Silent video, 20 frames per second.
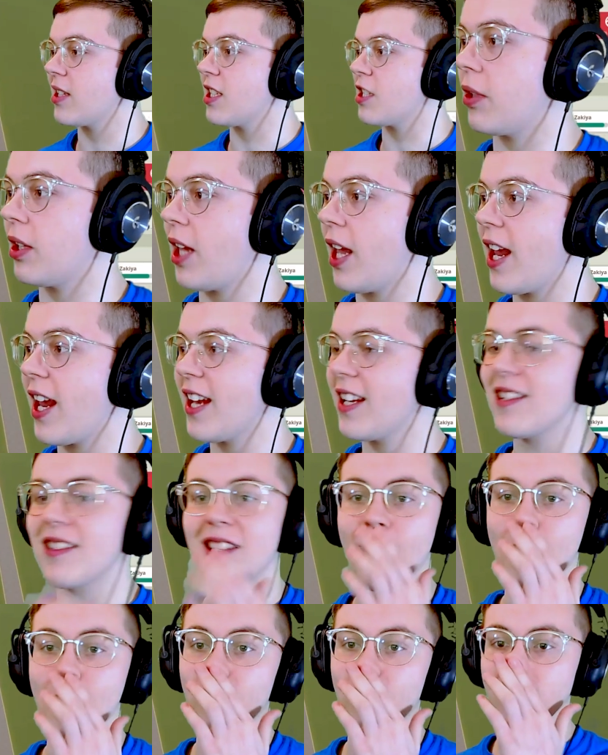these plain
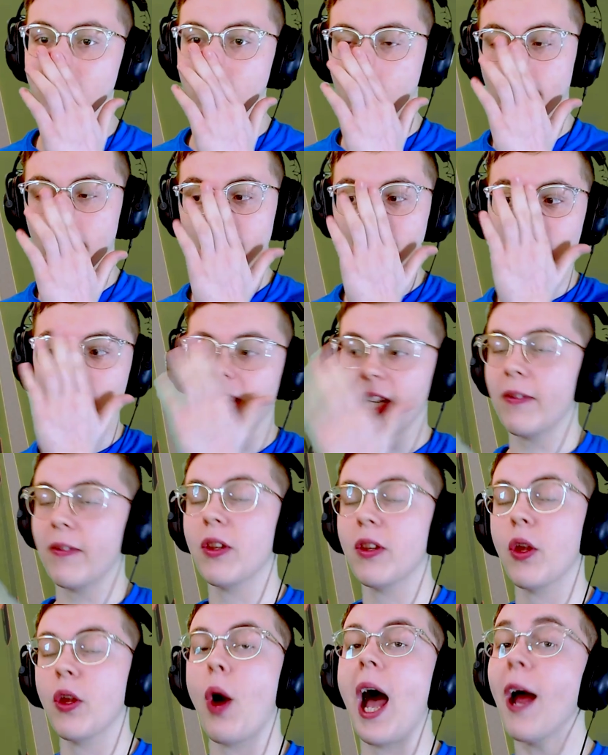zebras over here,
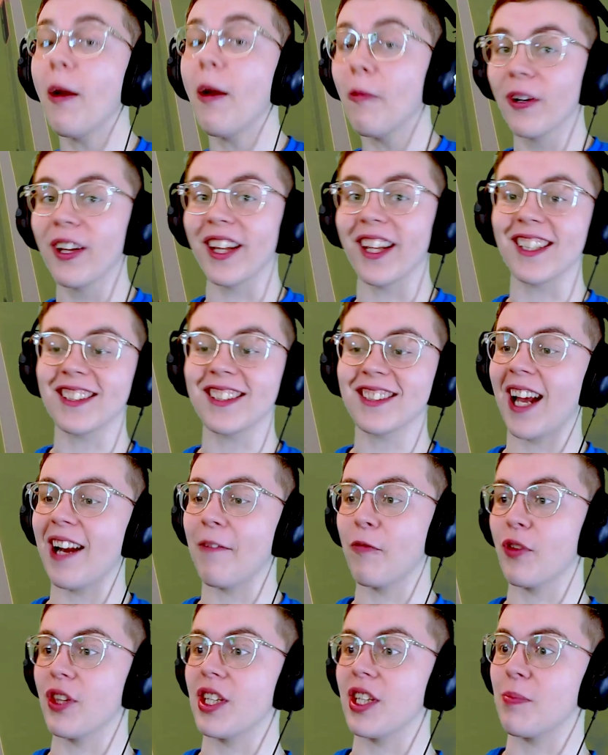even though I'm really
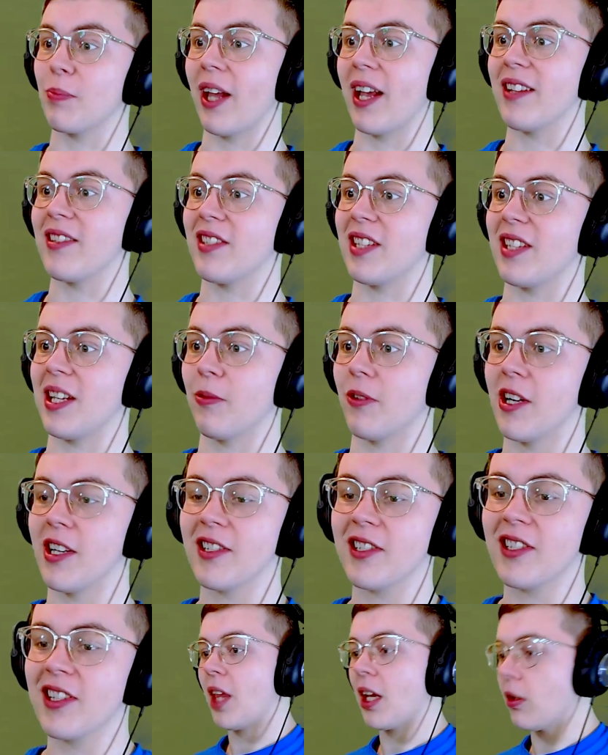excited for these plain
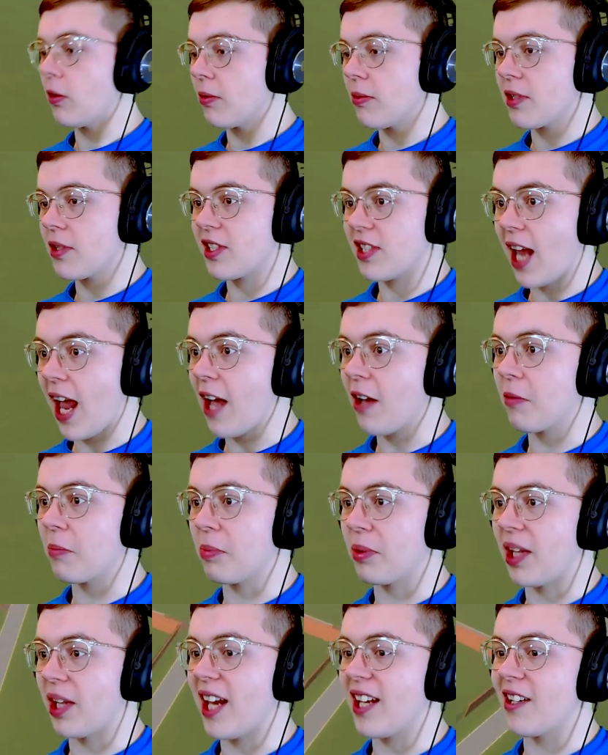zebras. They don't
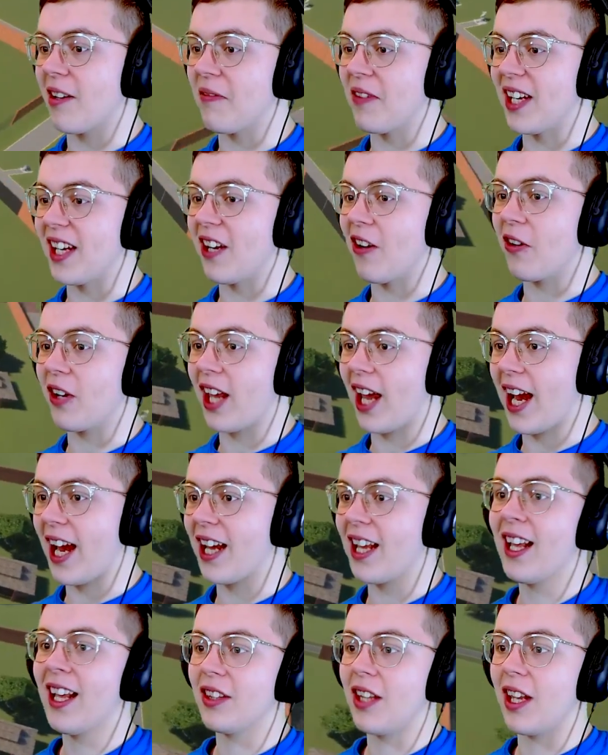sound plain to me,
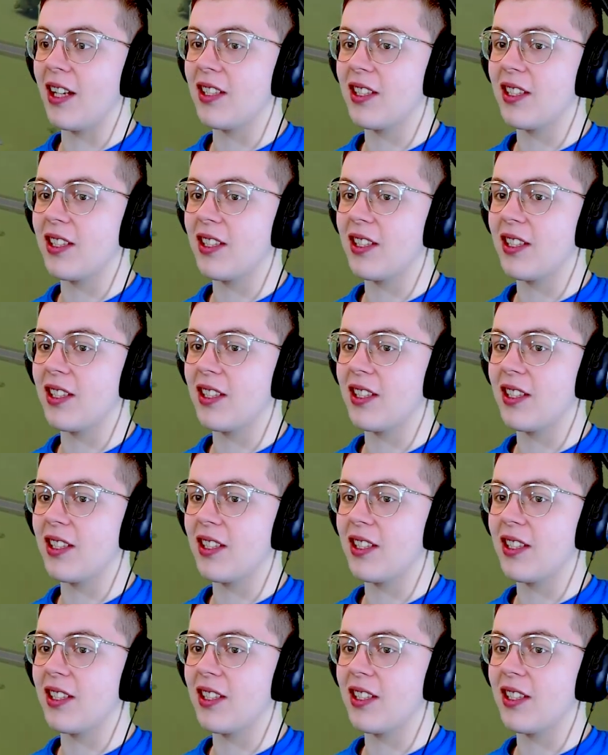okay? They